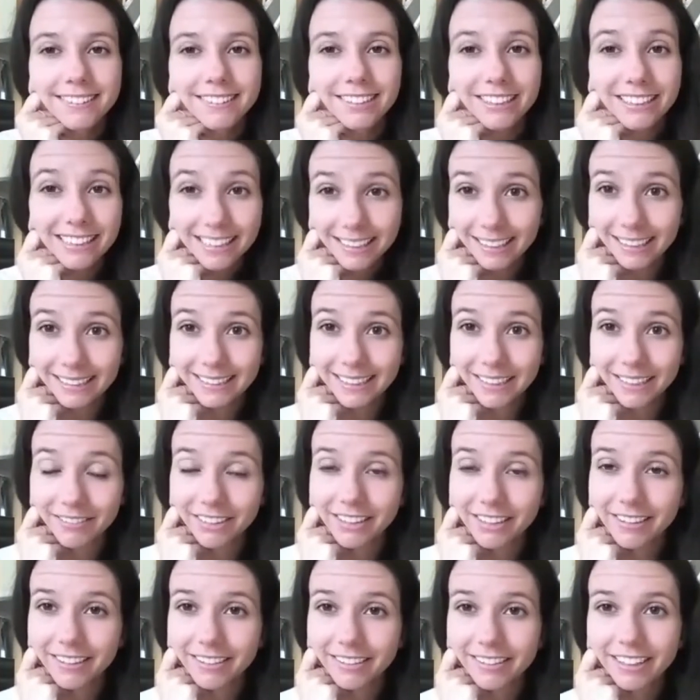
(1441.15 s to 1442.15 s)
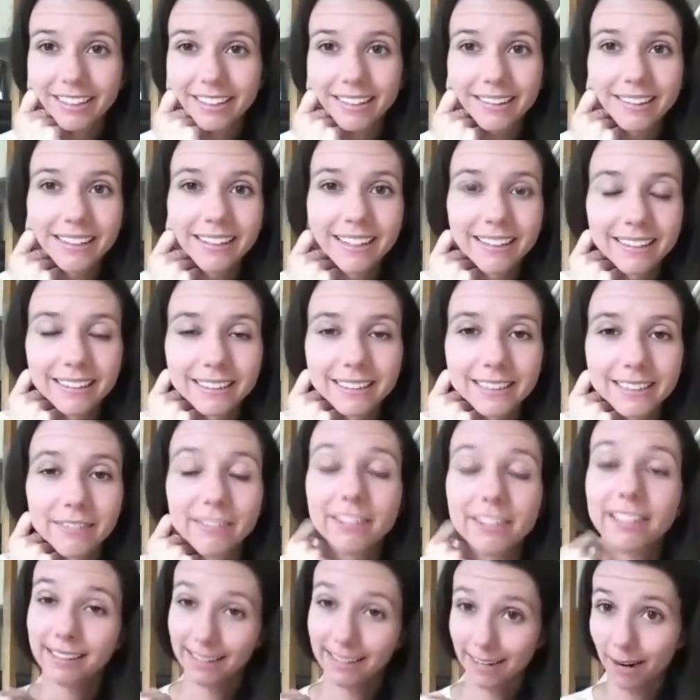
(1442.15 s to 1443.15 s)
So I think that's everything, right? I think I listed
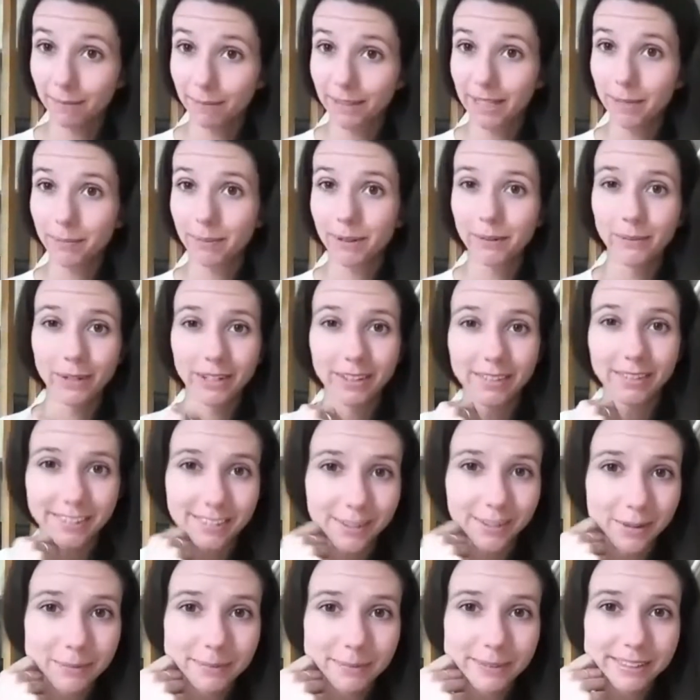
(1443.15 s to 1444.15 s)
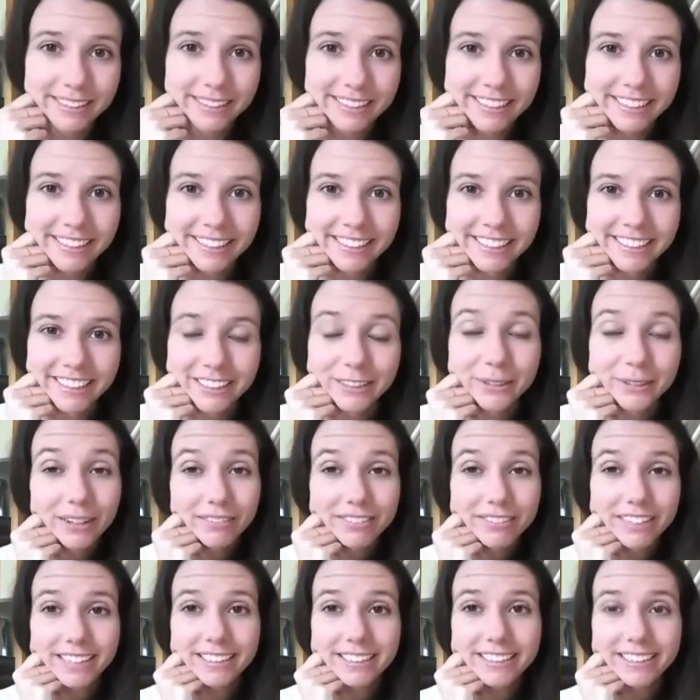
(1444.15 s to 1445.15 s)
everything. Then I'm keeping one of the soaps. You
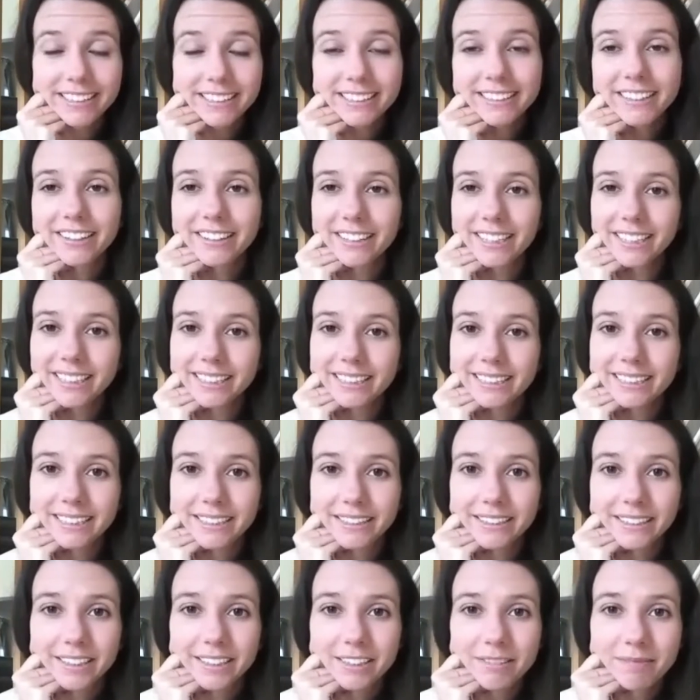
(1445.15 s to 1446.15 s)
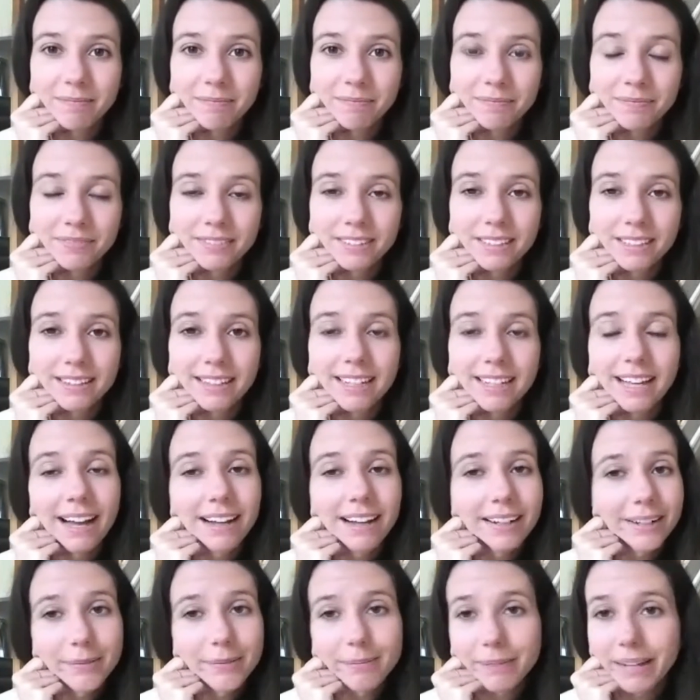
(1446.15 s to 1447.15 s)
have an idea? All right, let's hear it. Did the
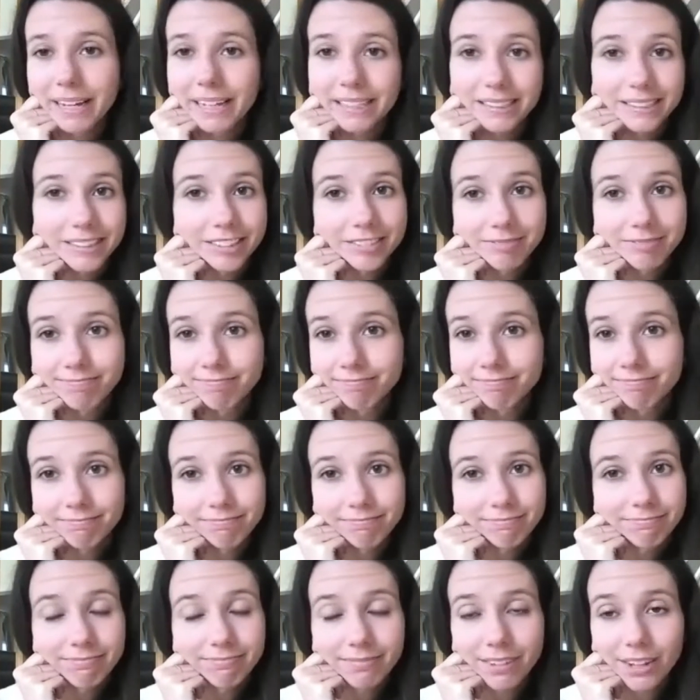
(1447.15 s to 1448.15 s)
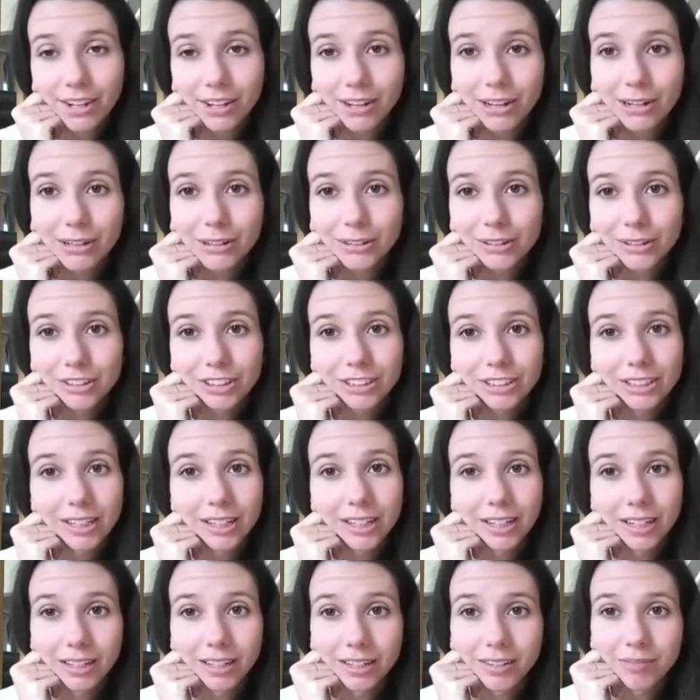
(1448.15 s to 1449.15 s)
cat come back? No, she
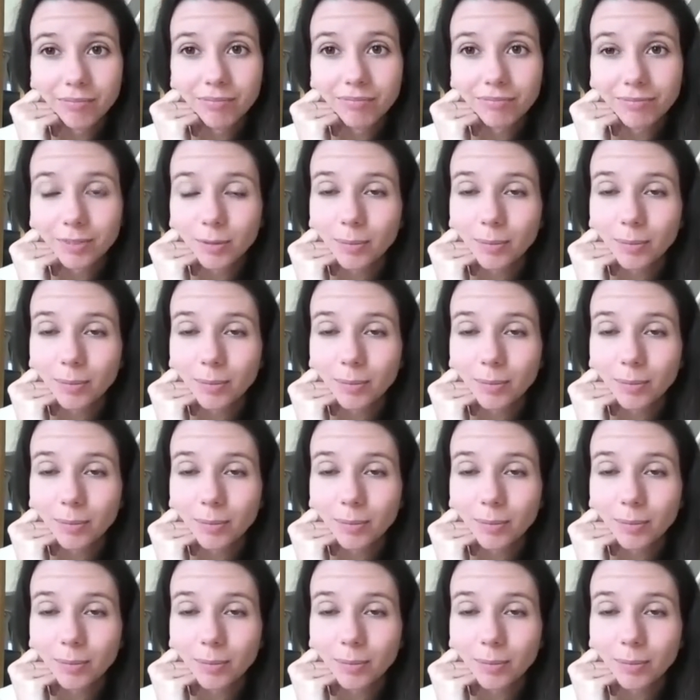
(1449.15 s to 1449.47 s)
didn't.